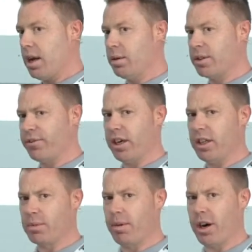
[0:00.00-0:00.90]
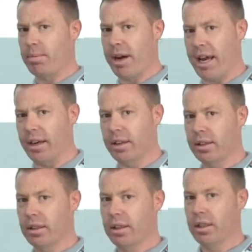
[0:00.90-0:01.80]
He was a fairly smart man,
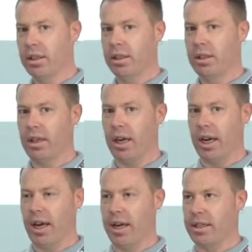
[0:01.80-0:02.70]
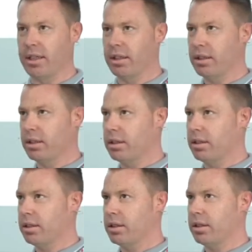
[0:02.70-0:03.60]
and
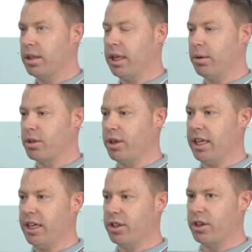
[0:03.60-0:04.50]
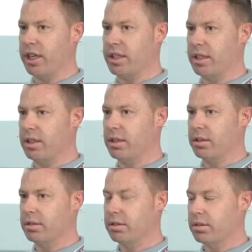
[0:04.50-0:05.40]
he was really interested
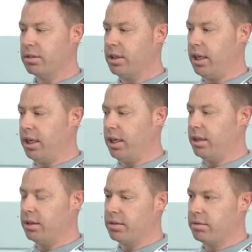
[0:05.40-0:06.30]
in